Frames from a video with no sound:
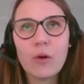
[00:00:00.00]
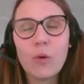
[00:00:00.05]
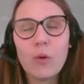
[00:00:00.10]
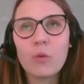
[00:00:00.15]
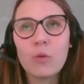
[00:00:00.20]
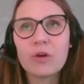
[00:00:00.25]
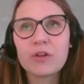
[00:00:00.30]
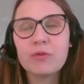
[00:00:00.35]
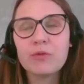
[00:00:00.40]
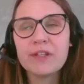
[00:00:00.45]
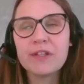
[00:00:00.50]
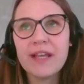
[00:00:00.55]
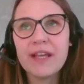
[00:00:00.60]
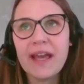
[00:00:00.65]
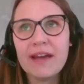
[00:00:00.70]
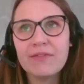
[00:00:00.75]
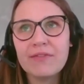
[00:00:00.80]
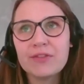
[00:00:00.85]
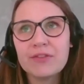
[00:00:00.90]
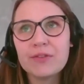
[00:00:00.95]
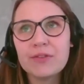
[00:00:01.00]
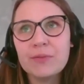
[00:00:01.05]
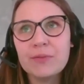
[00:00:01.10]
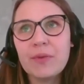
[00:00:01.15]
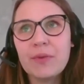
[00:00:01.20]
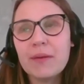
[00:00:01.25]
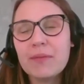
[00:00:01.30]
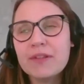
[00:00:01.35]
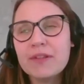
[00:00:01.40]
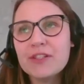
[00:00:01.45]
what we have to
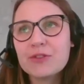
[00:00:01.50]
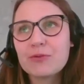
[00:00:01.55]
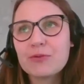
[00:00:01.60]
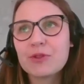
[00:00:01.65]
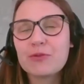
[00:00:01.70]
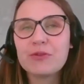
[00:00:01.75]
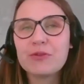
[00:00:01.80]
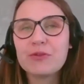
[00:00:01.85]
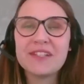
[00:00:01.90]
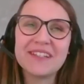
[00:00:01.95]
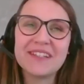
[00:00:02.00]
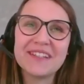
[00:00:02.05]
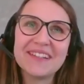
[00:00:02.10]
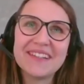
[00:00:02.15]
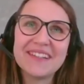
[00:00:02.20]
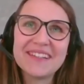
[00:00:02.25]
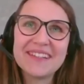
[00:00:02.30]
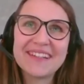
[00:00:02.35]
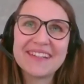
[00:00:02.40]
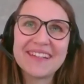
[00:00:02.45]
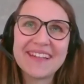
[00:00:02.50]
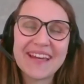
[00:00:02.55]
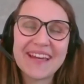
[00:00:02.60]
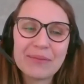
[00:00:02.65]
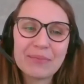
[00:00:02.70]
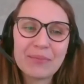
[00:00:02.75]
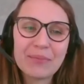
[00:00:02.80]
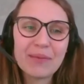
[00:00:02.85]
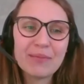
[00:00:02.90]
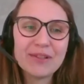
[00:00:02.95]
publish, what we
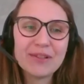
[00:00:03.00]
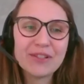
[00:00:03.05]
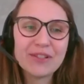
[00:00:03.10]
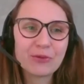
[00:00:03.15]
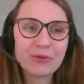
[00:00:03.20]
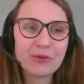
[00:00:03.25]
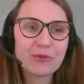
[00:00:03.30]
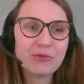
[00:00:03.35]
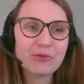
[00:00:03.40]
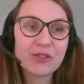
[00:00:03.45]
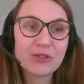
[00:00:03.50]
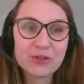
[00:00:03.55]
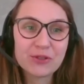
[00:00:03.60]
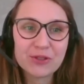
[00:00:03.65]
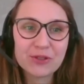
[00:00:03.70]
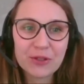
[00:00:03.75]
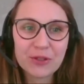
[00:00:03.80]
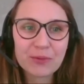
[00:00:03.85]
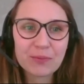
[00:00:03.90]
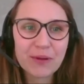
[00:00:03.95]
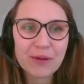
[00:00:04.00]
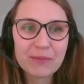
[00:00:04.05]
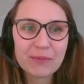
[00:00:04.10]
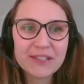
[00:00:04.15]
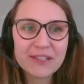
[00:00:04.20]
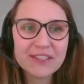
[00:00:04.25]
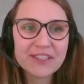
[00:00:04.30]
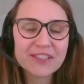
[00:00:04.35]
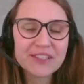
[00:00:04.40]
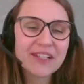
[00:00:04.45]
can publish, what we should not
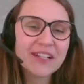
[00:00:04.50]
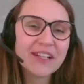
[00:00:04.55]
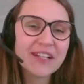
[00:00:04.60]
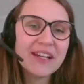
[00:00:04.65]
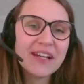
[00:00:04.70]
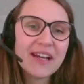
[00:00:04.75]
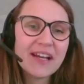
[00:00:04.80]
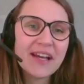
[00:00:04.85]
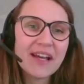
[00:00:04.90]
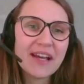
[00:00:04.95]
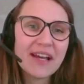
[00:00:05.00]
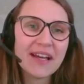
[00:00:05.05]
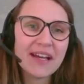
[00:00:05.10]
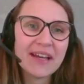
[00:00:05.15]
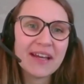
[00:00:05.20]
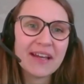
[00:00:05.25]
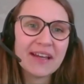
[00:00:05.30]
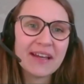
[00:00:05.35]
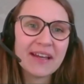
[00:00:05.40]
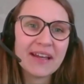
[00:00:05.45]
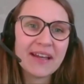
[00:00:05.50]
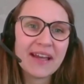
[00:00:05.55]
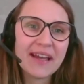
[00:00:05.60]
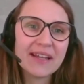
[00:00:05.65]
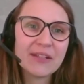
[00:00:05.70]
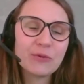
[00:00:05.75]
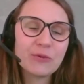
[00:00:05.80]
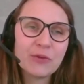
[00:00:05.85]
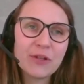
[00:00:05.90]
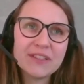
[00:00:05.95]
publish,
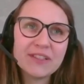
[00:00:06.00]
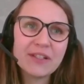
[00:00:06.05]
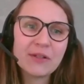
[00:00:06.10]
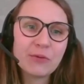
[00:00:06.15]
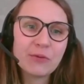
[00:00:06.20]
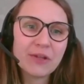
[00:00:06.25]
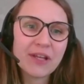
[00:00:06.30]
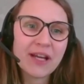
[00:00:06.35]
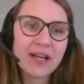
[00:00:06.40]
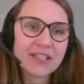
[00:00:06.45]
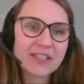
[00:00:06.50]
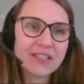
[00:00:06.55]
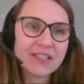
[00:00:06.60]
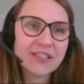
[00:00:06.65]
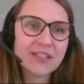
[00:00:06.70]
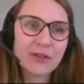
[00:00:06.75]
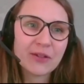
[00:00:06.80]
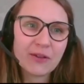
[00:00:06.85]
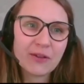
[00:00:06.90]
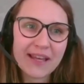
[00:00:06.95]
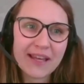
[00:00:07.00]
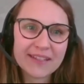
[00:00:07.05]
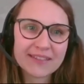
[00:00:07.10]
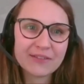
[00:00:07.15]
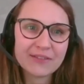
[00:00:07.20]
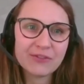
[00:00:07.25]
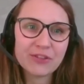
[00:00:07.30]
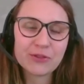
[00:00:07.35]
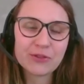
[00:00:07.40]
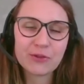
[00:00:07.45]
and whether we actually collect
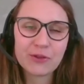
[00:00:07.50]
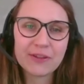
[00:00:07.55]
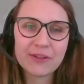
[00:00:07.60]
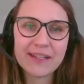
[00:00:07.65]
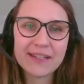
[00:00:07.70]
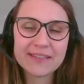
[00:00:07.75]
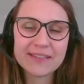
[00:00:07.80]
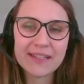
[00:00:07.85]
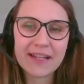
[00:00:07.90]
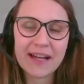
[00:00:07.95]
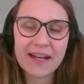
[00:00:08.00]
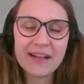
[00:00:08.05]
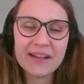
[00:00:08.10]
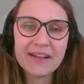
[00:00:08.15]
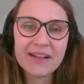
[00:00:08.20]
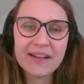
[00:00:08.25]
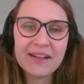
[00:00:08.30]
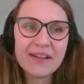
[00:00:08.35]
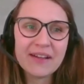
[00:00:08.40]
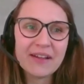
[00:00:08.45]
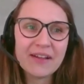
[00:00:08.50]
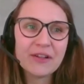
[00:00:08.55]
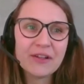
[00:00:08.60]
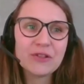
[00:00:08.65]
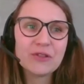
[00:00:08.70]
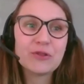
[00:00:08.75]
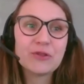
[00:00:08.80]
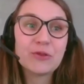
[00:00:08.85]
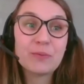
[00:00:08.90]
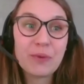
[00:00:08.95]
visual data
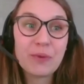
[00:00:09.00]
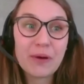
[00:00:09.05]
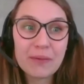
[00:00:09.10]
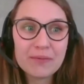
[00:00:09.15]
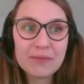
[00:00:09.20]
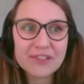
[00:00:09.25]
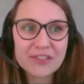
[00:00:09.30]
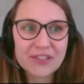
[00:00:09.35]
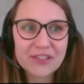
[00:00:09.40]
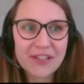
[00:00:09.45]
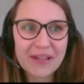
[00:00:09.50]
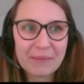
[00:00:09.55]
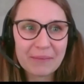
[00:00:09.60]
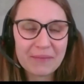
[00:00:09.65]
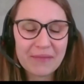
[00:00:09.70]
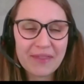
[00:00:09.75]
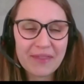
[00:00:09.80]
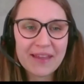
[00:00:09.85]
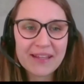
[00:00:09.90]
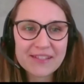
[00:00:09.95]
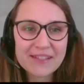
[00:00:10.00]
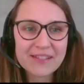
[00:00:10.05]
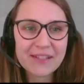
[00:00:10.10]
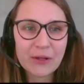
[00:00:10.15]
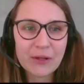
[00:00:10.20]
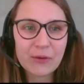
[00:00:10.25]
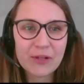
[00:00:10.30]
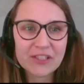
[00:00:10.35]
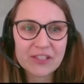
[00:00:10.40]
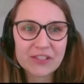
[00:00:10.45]
to publish them. That's
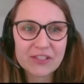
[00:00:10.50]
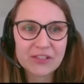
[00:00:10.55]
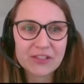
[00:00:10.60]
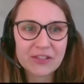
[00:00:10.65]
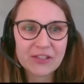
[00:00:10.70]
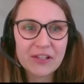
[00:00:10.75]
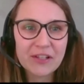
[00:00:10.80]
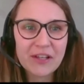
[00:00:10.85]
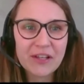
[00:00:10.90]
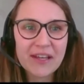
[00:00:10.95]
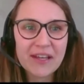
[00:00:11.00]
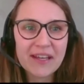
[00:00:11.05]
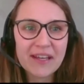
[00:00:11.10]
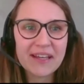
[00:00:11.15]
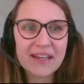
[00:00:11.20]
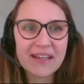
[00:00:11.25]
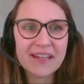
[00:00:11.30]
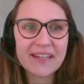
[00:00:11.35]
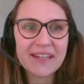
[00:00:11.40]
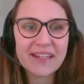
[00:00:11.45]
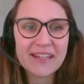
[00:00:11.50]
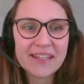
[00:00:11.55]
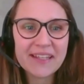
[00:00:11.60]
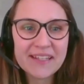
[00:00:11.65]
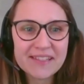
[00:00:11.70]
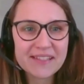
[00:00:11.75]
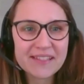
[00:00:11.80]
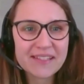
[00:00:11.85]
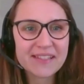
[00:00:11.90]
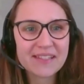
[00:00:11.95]
the question.
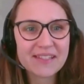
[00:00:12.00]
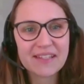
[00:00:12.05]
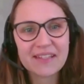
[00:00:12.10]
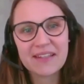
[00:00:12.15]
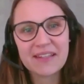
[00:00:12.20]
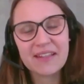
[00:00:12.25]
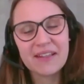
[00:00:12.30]
Is